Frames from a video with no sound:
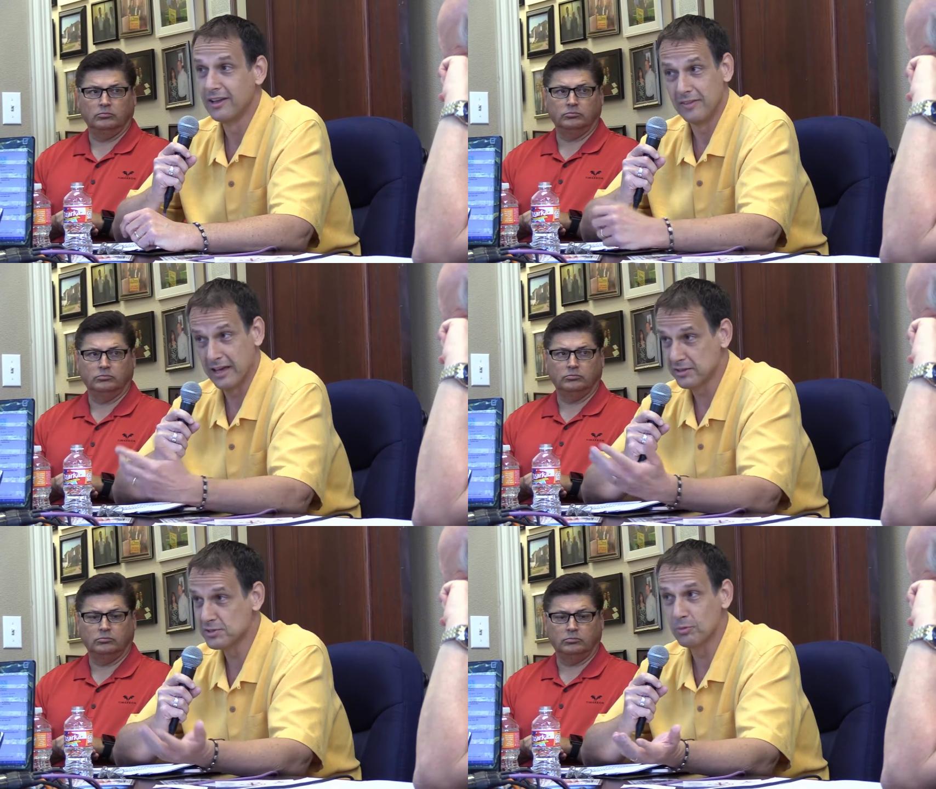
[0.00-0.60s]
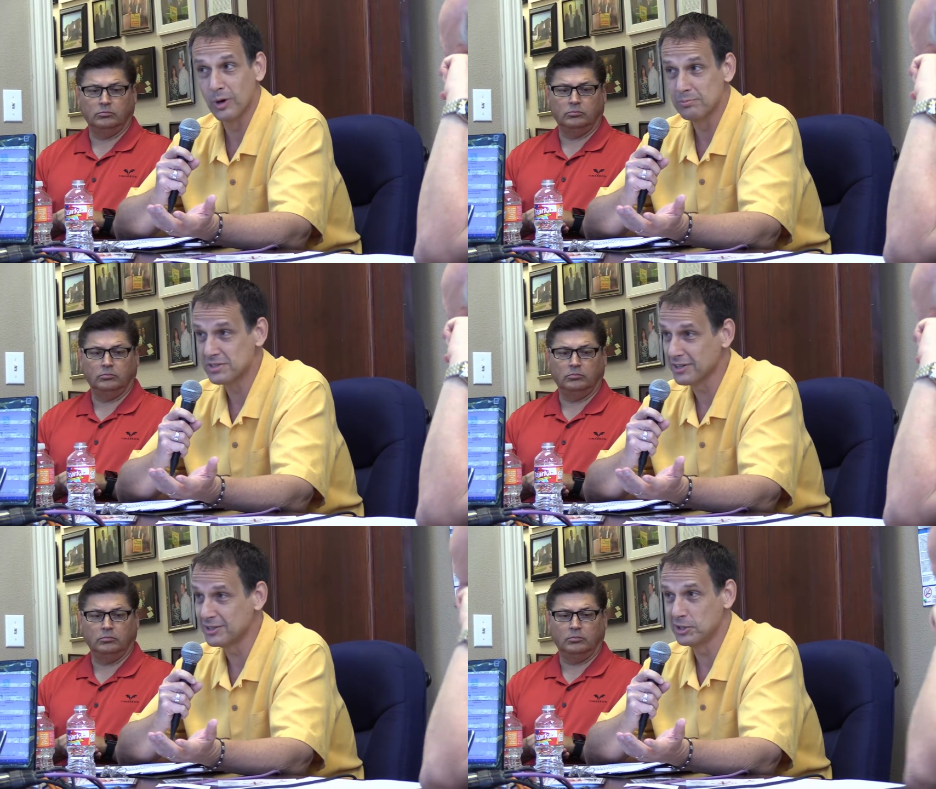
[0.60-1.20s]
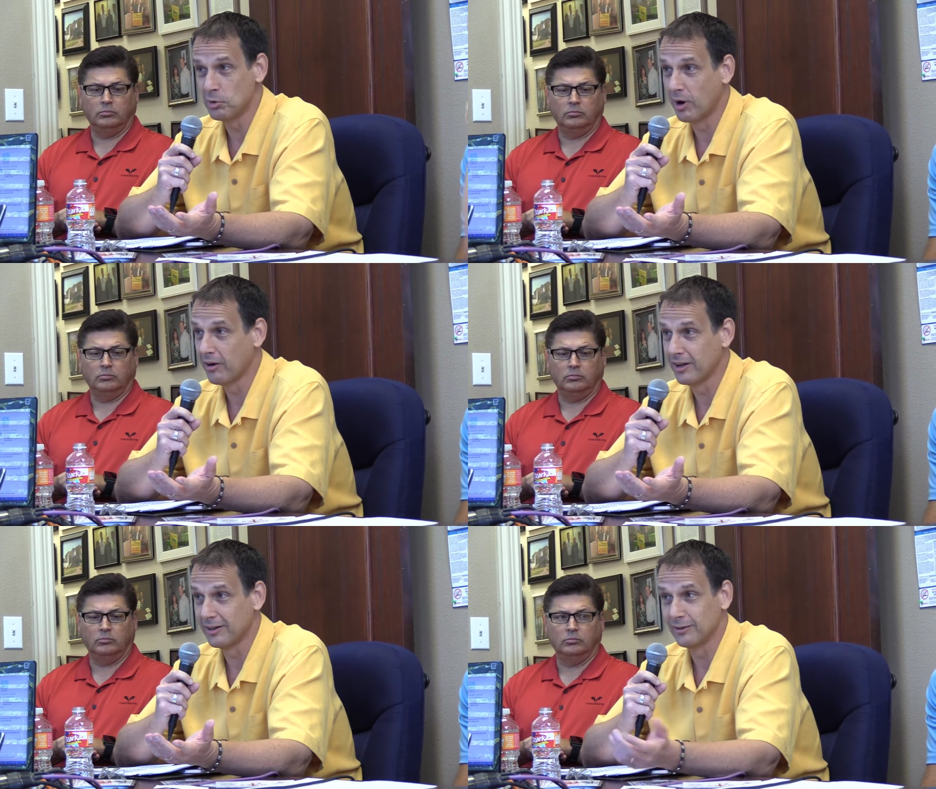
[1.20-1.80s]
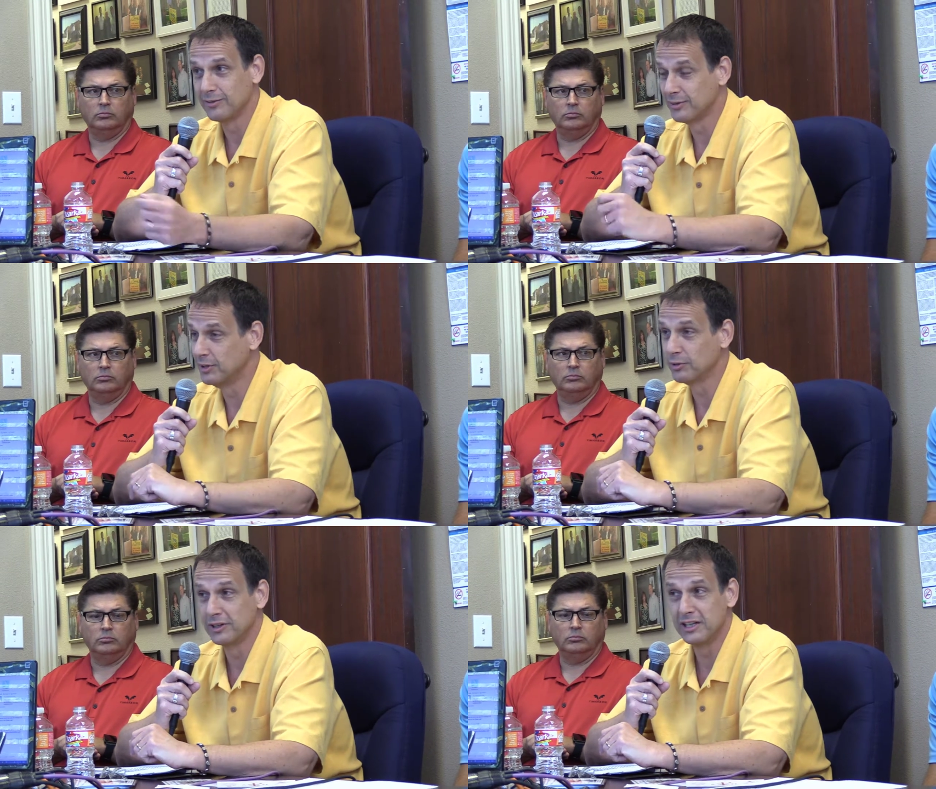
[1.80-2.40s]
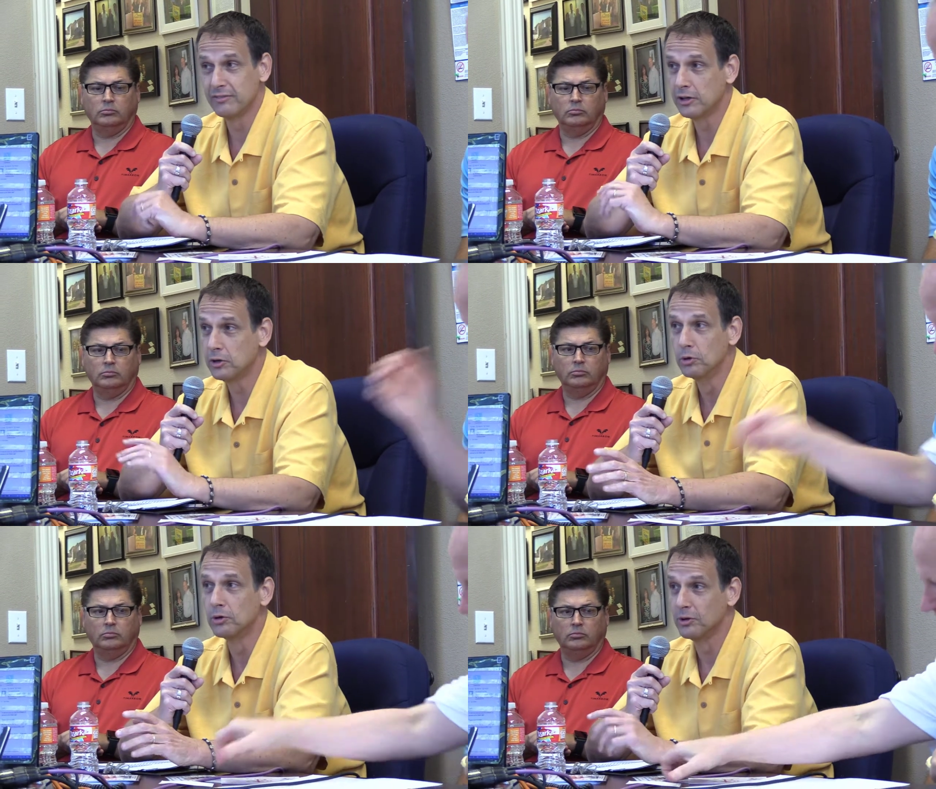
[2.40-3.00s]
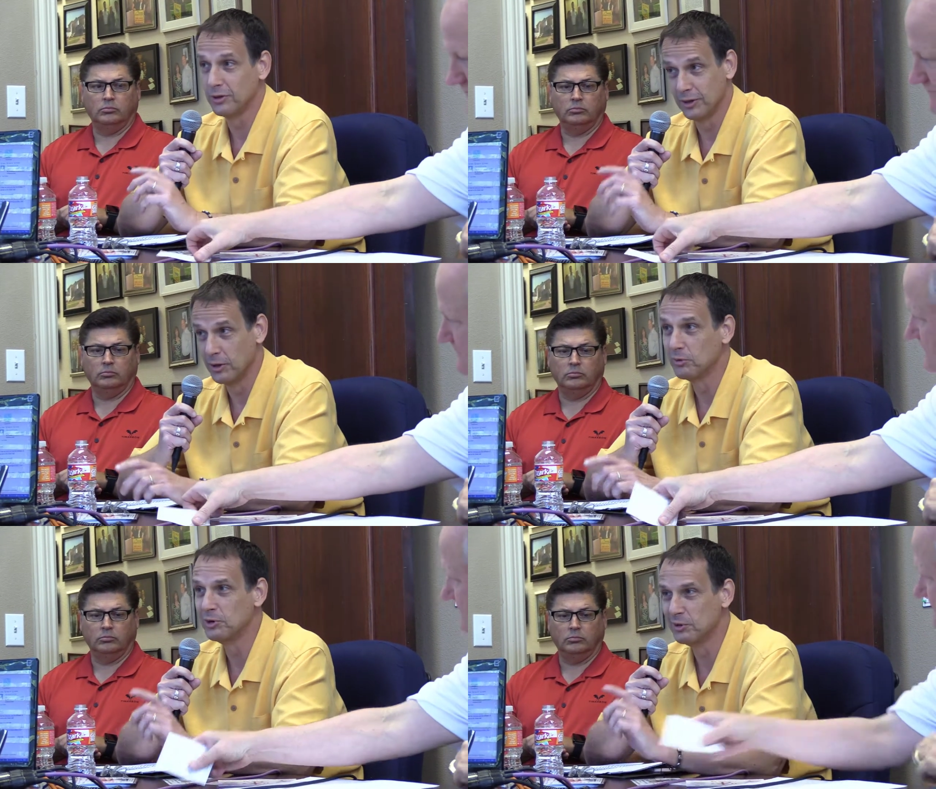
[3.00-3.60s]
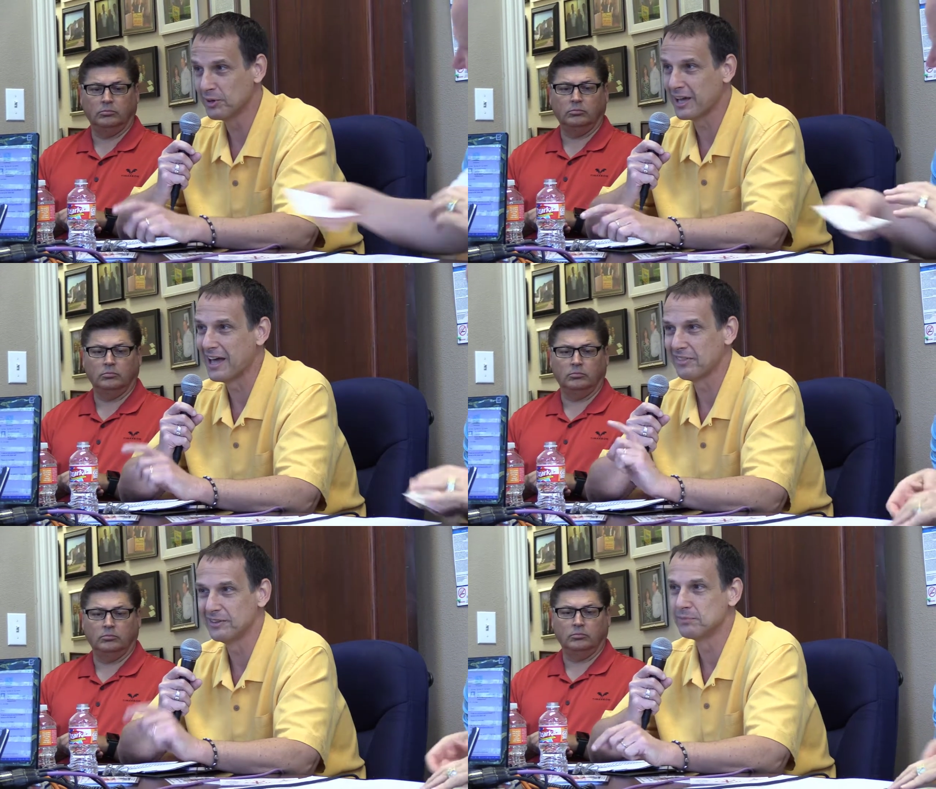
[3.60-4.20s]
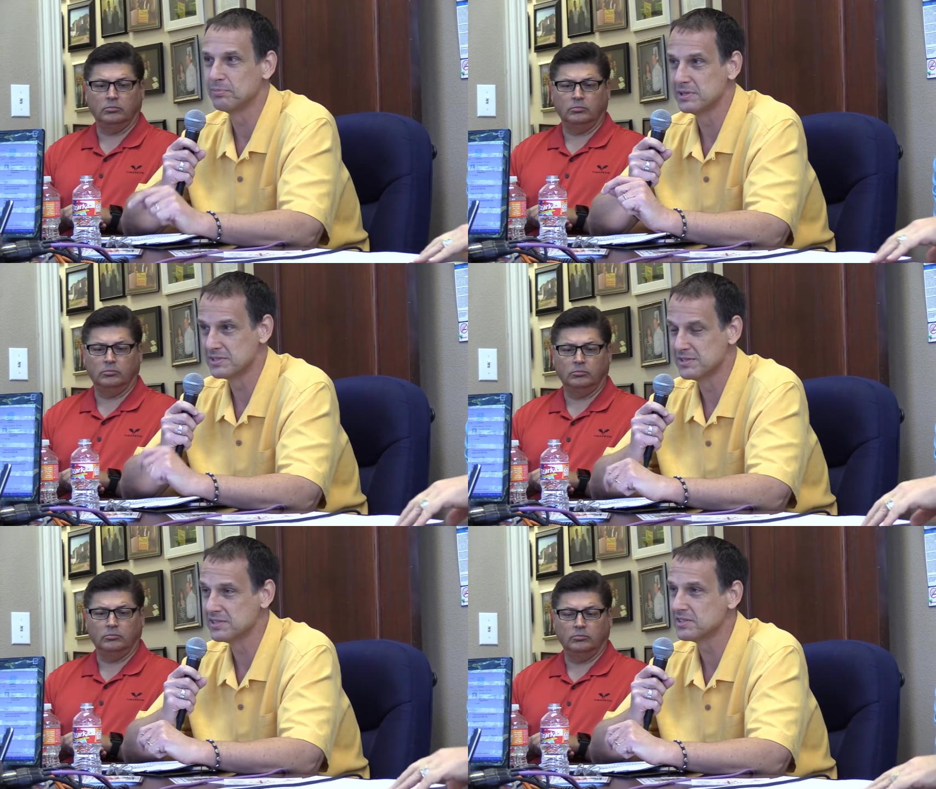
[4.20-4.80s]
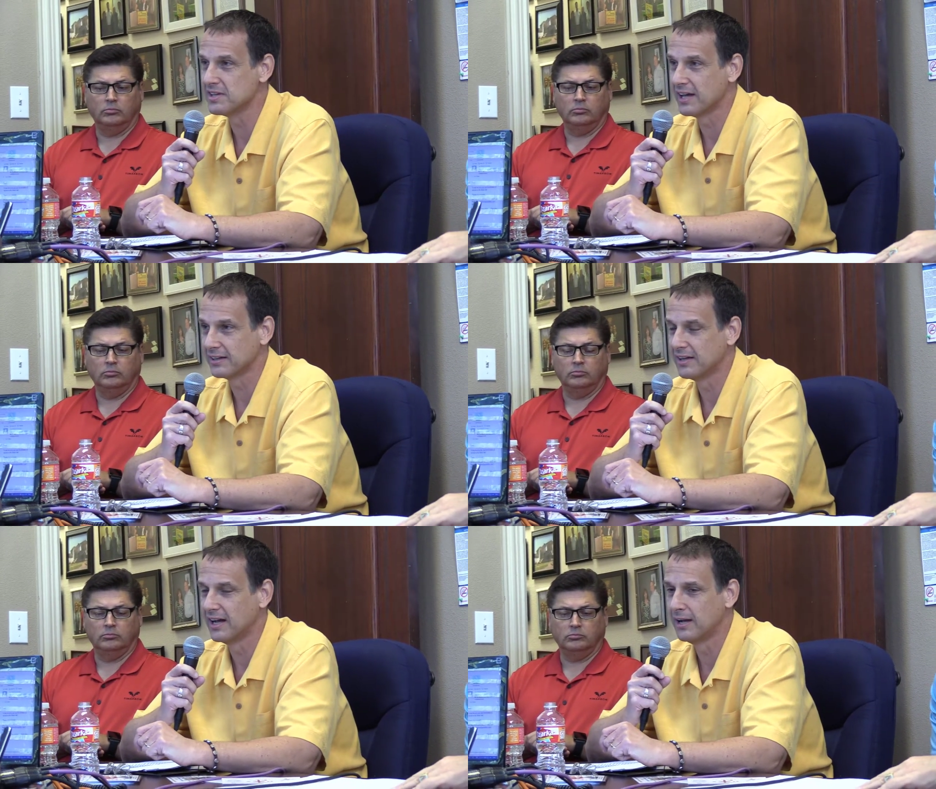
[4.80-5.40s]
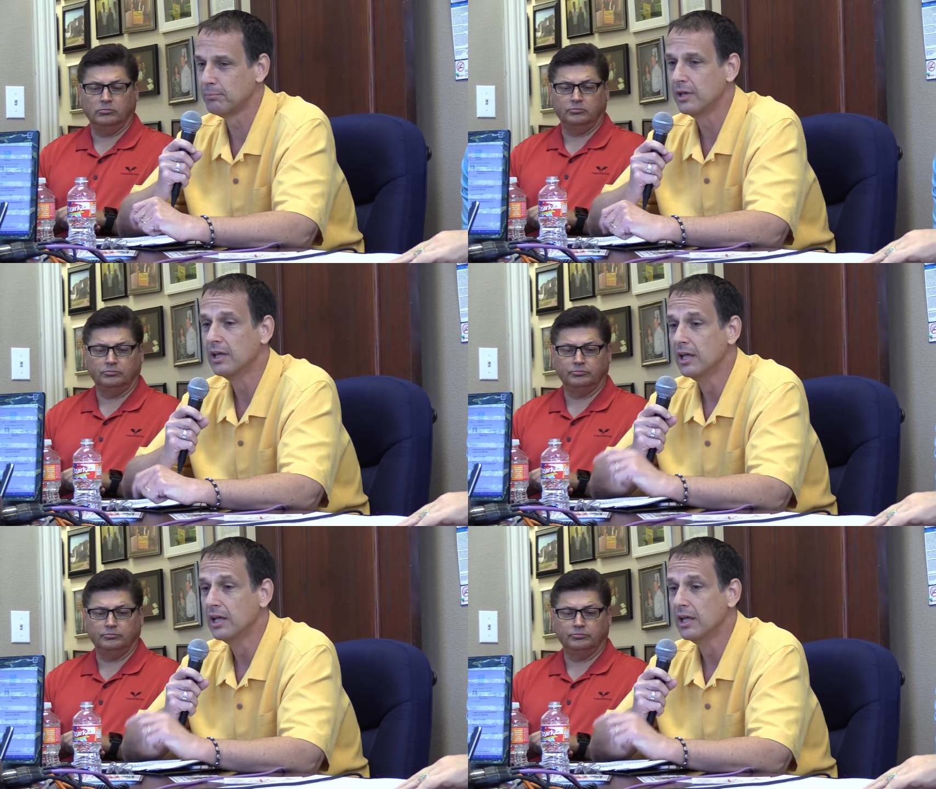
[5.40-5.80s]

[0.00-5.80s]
Speaker 1: And that is the website URL. You can even Google localcatholicbusiness.com.